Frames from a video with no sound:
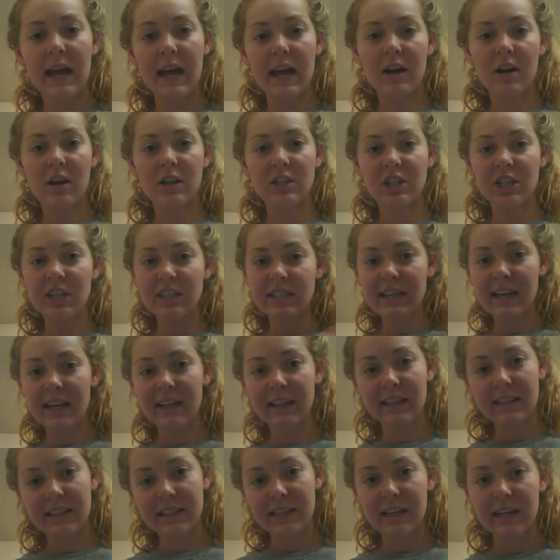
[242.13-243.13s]
And just
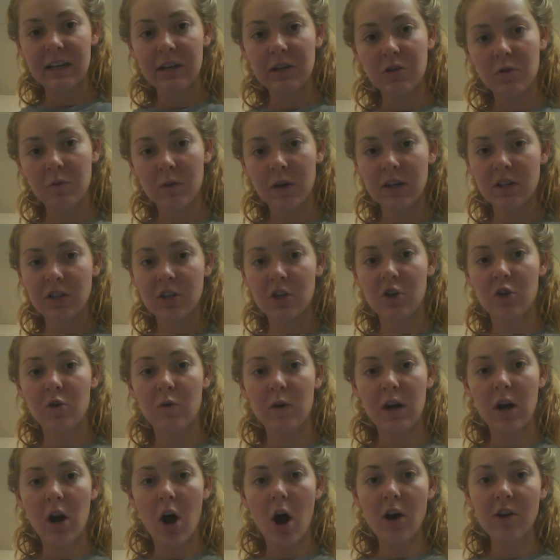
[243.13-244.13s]
like the CD22,
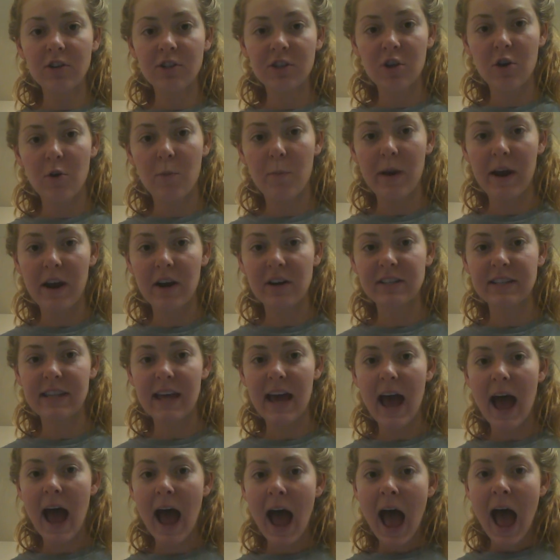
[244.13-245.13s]
it also bears
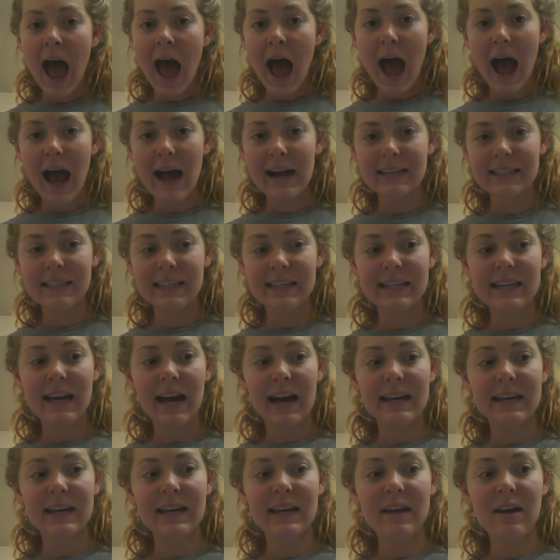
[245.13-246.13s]
that
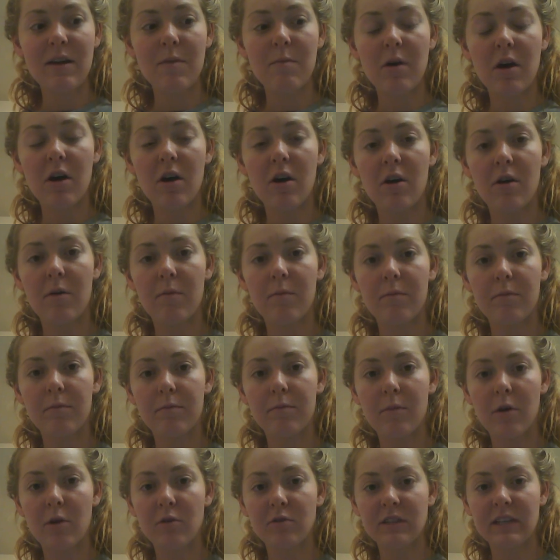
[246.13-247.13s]
ITIM
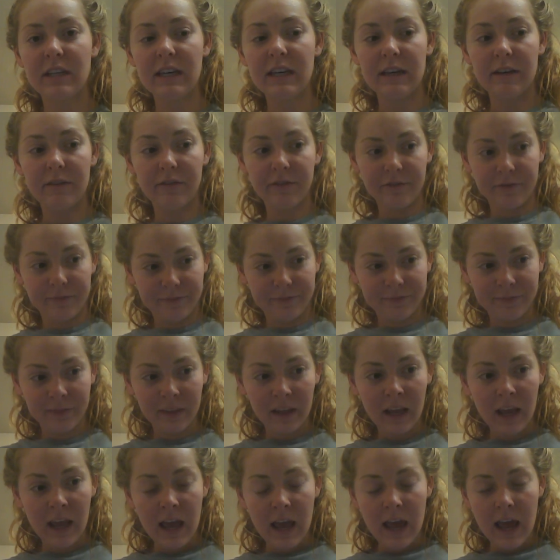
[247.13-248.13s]
motif.
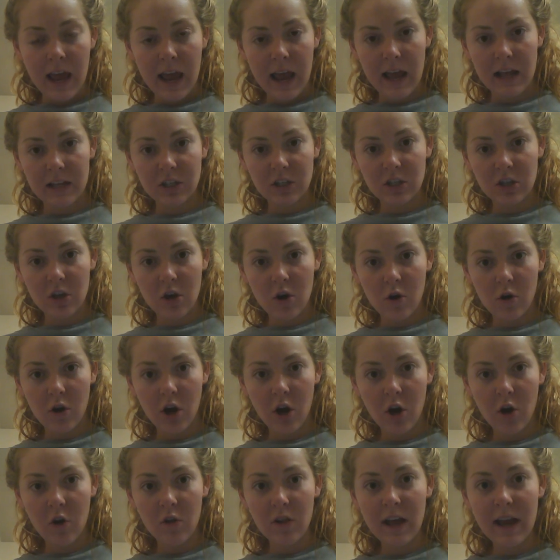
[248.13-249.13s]
And so
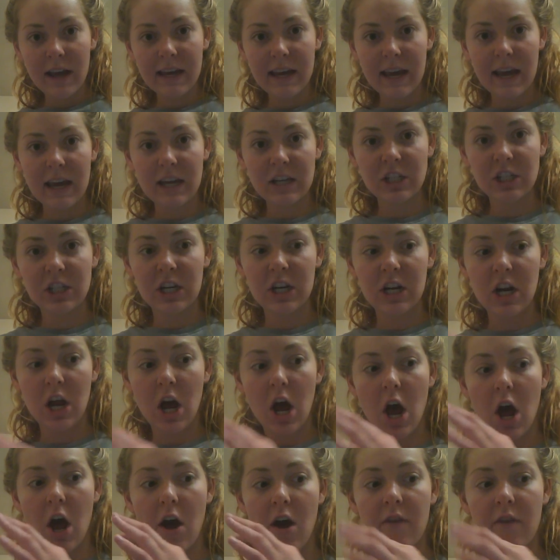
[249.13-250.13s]
co-ligation
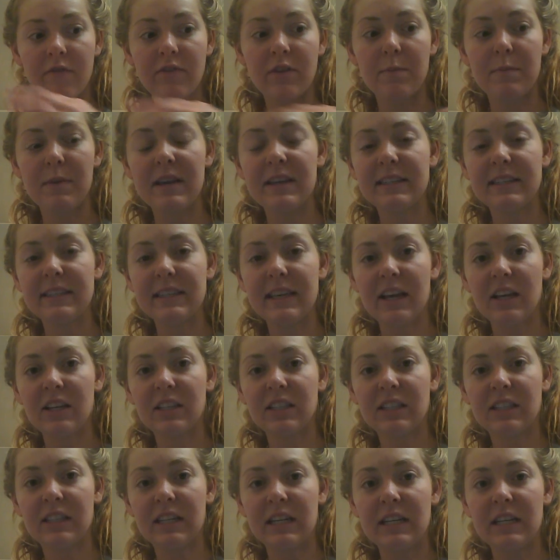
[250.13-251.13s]
of the B cell
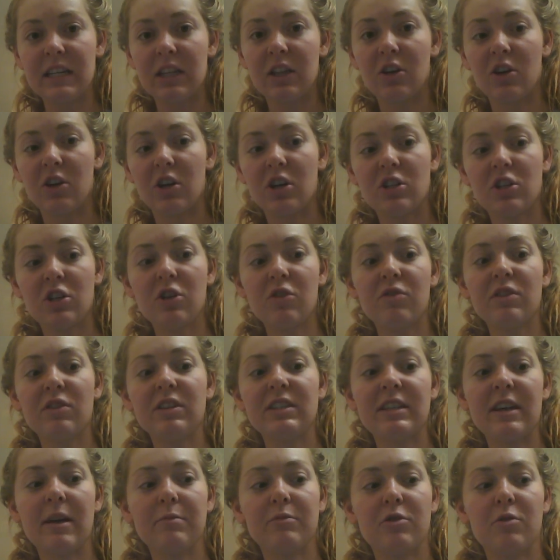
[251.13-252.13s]
CD32
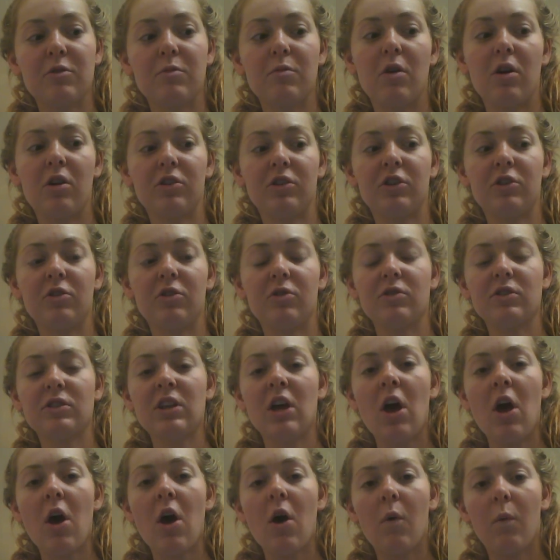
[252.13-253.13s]
receptor
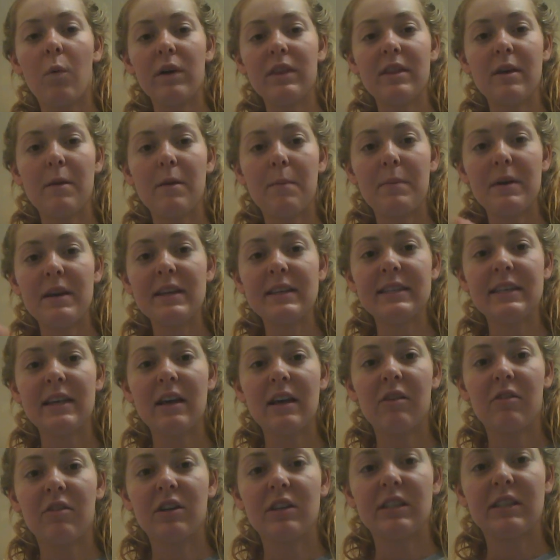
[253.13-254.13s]
molecules with the B
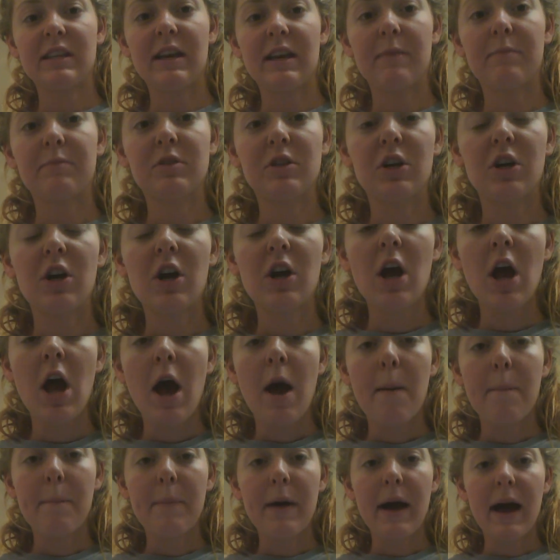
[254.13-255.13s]
cell receptor
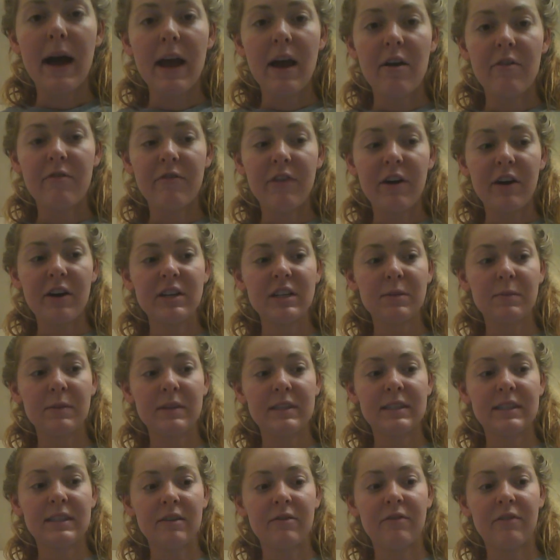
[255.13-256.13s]
by a very
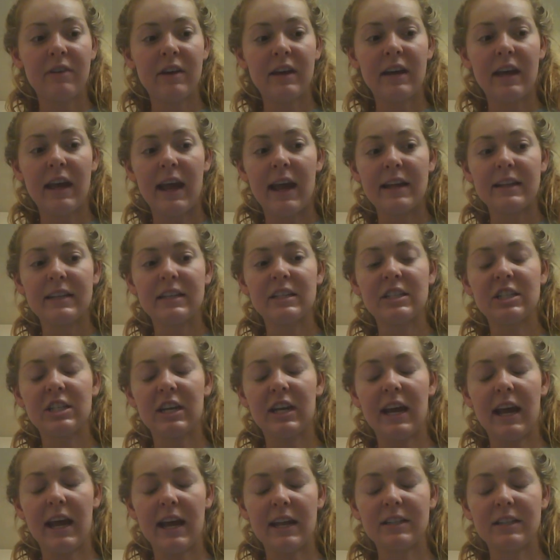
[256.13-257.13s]
specific
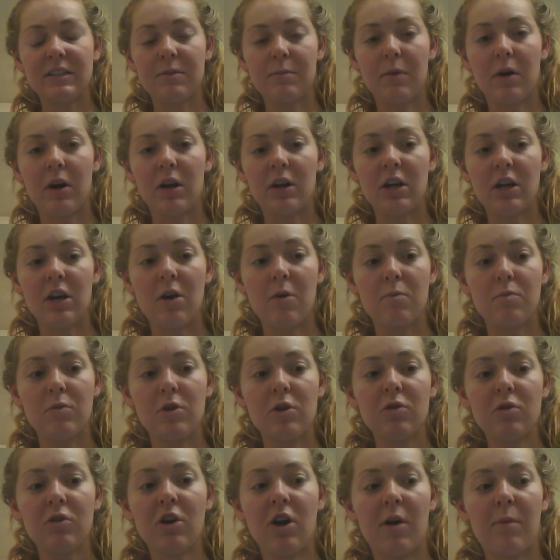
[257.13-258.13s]
antigen antibody
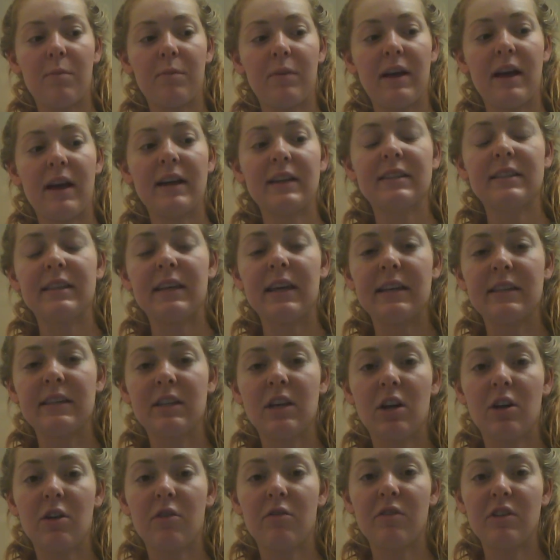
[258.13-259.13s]
immune complex is
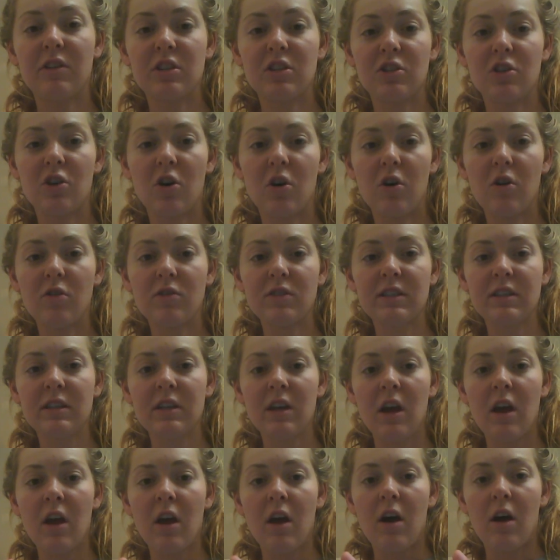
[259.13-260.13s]
going to result,
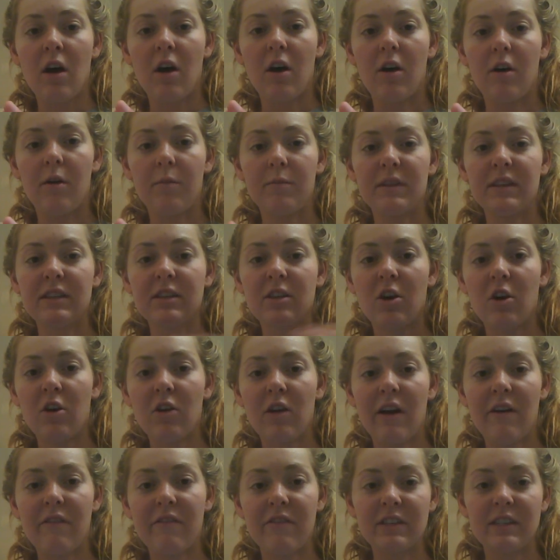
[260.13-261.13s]
this
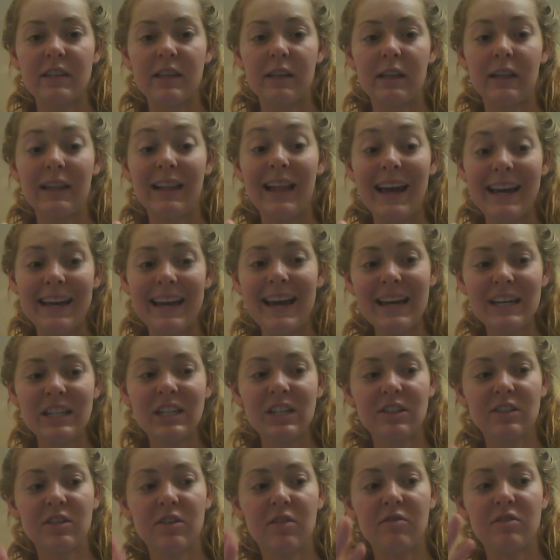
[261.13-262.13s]

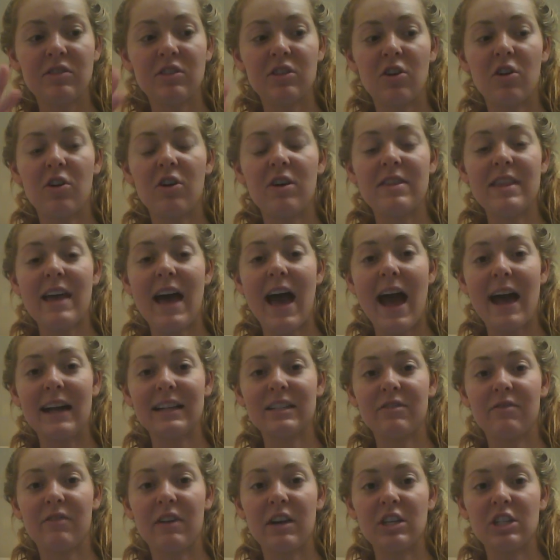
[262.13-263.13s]
co-ligation is going to result in the
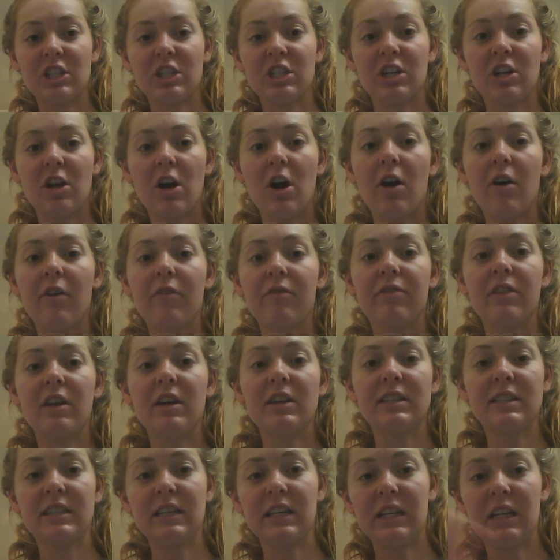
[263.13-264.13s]
activation of the
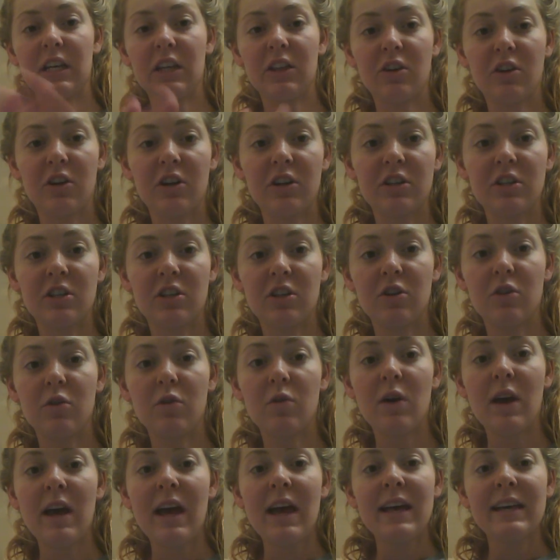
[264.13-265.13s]

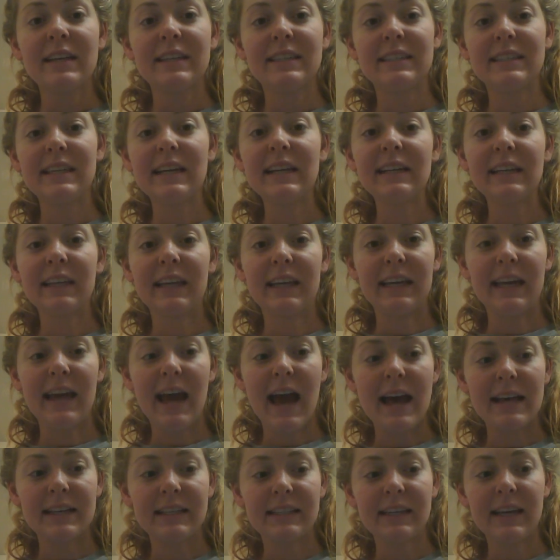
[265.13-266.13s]
CD32 signaling
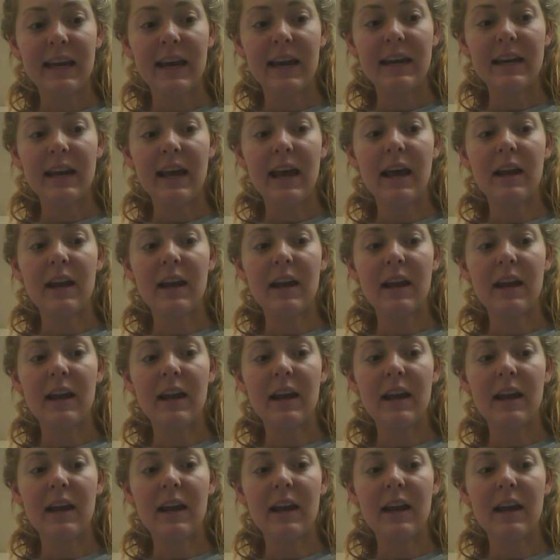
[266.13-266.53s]
cascade.